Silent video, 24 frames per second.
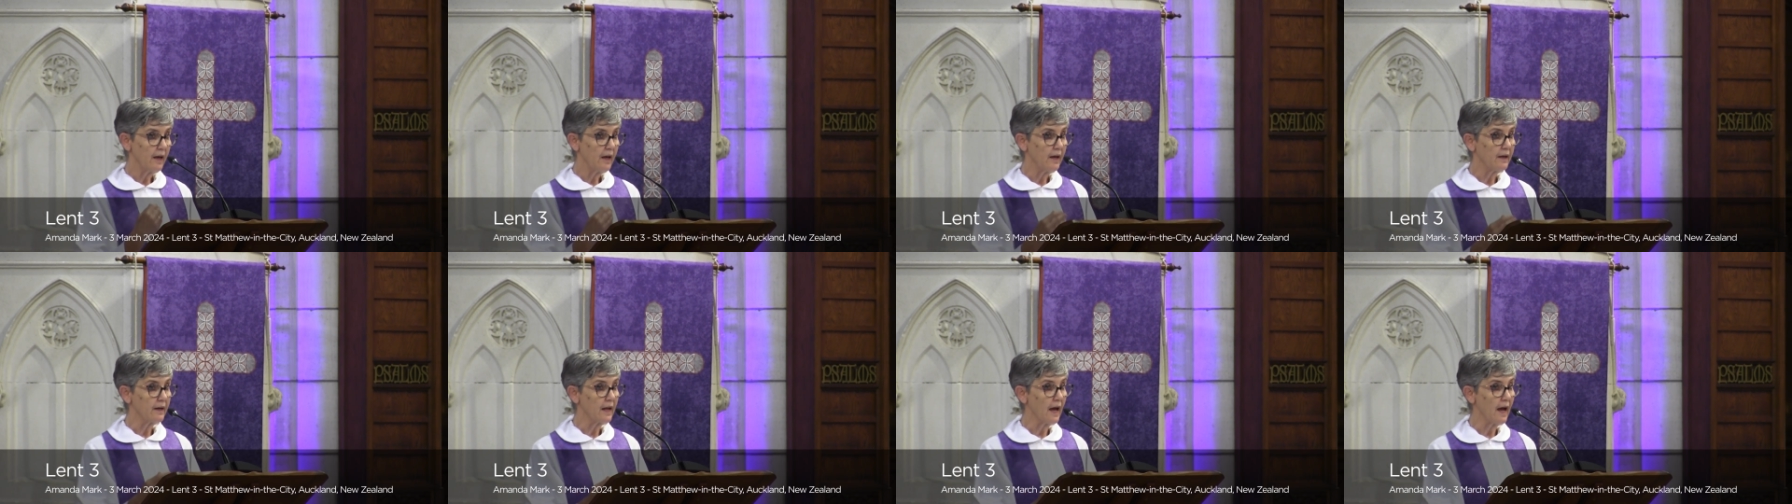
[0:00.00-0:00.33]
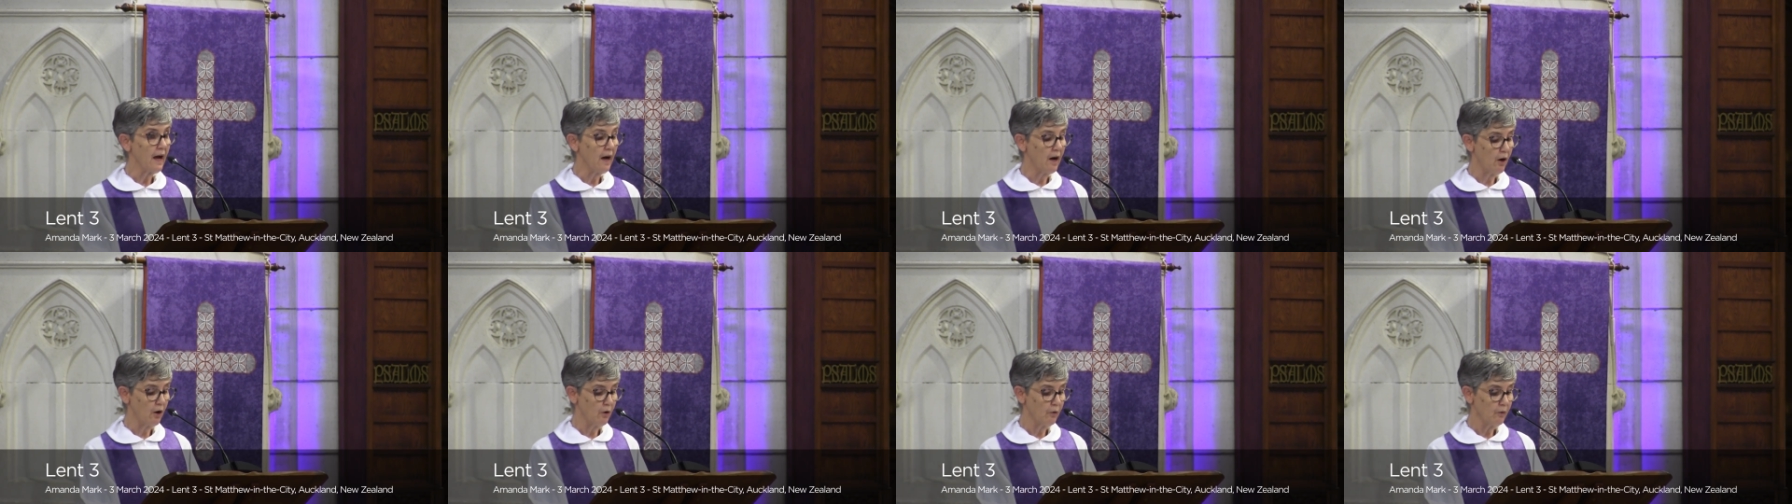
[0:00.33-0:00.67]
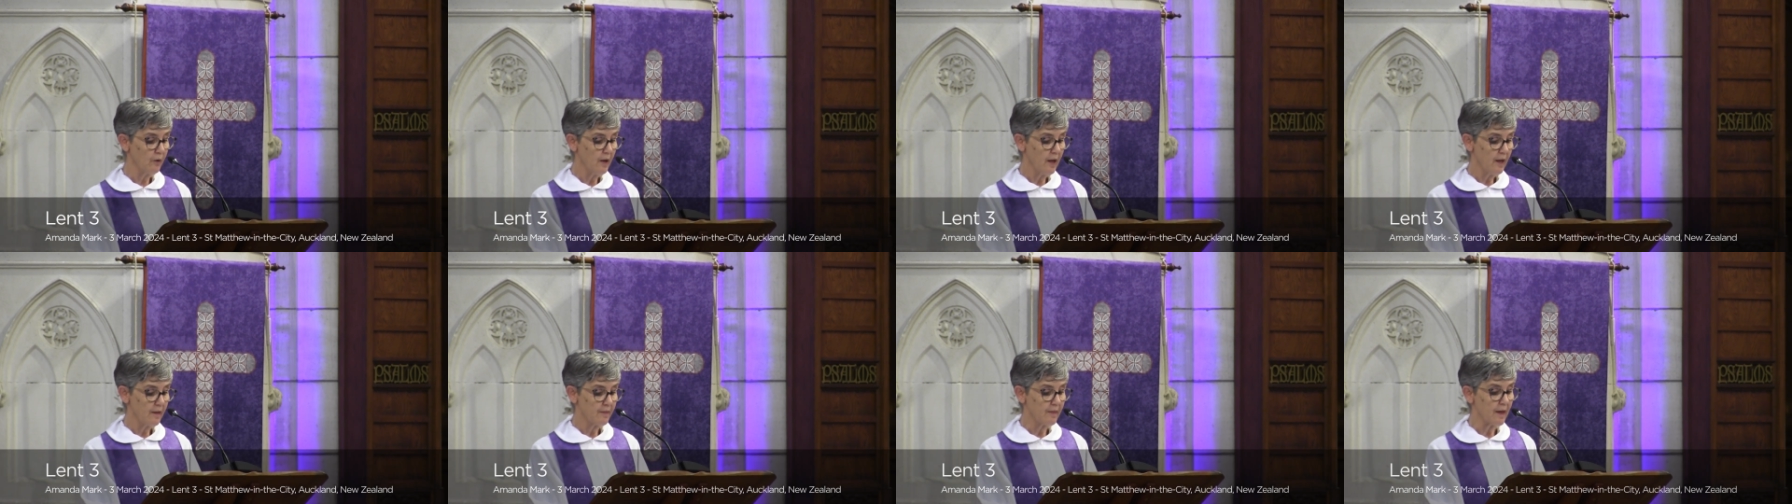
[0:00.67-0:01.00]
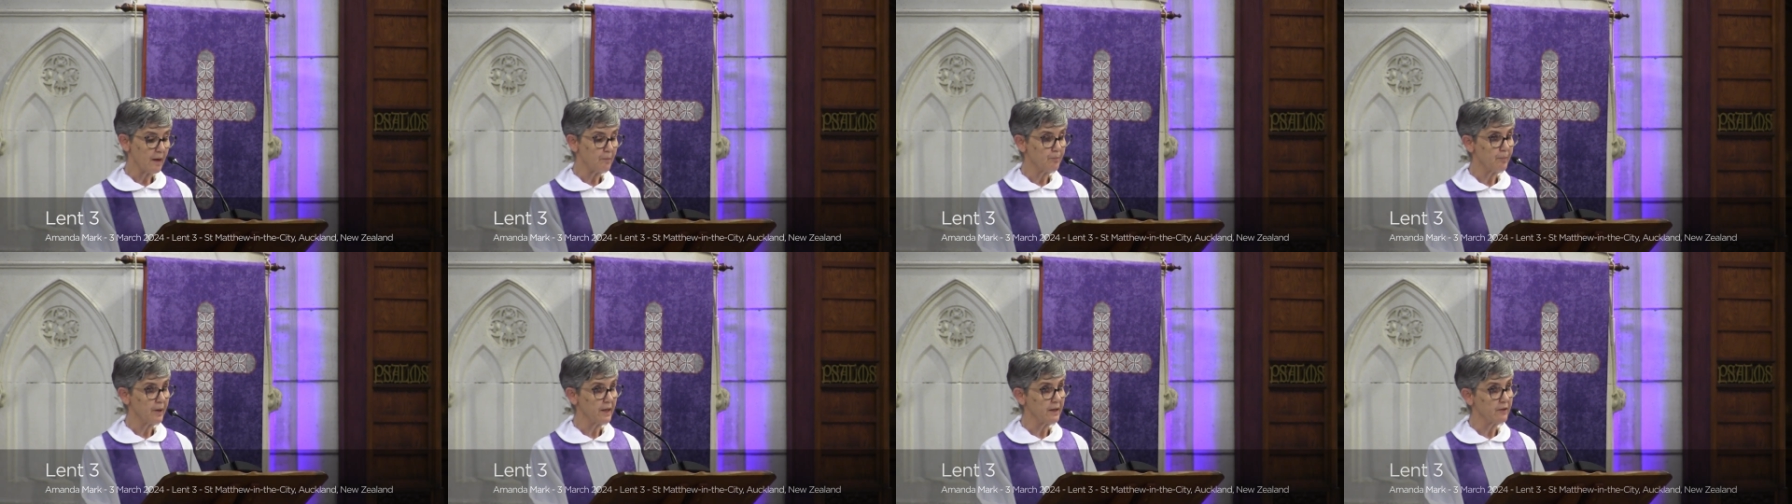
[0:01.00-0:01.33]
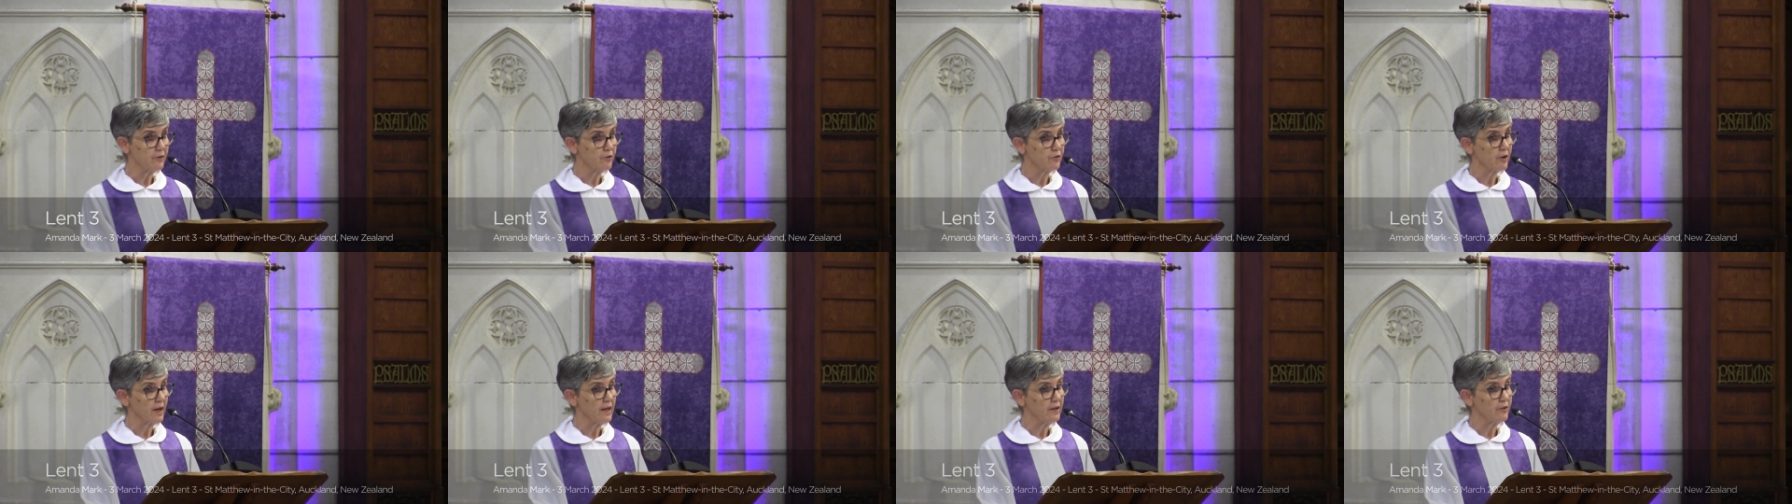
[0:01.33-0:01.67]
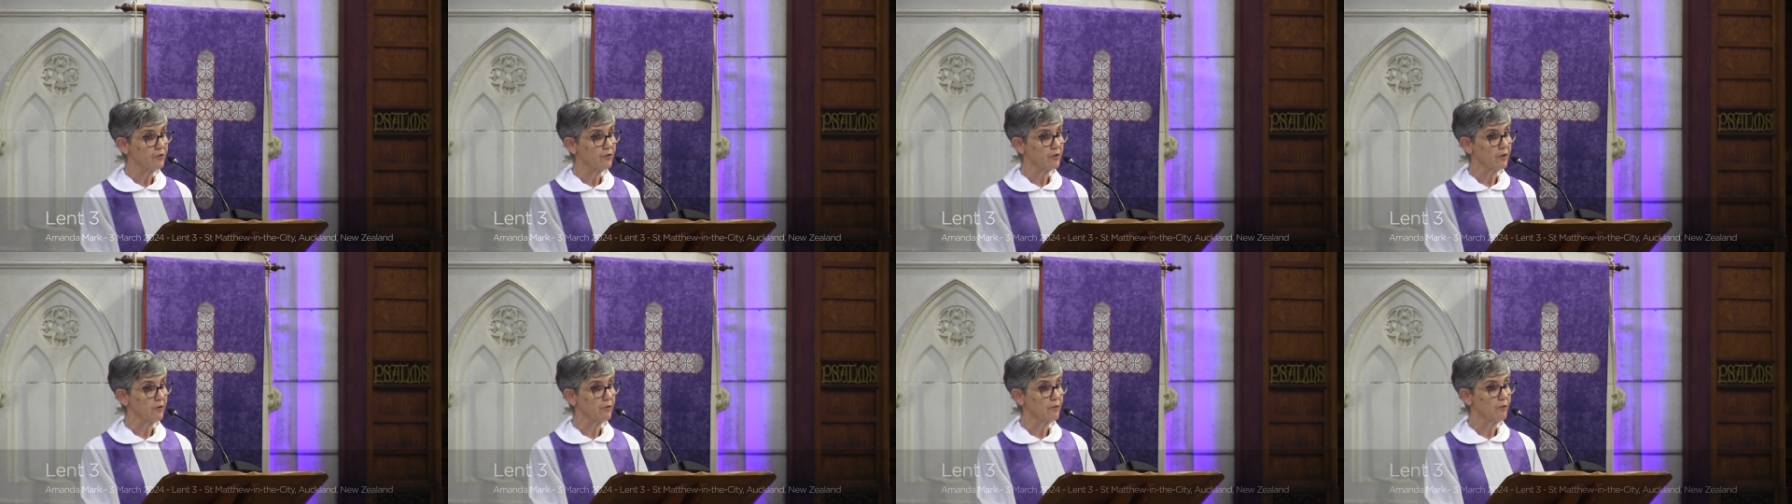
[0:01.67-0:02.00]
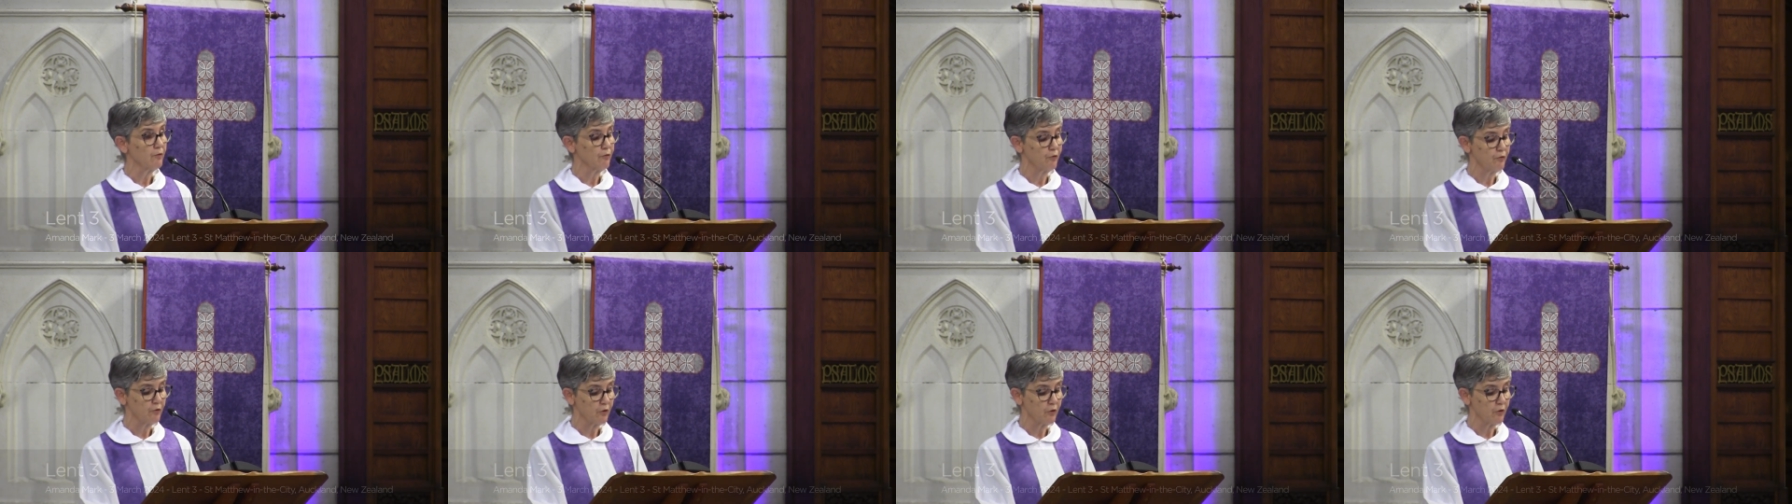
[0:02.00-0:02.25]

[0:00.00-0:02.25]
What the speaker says: and how that penetration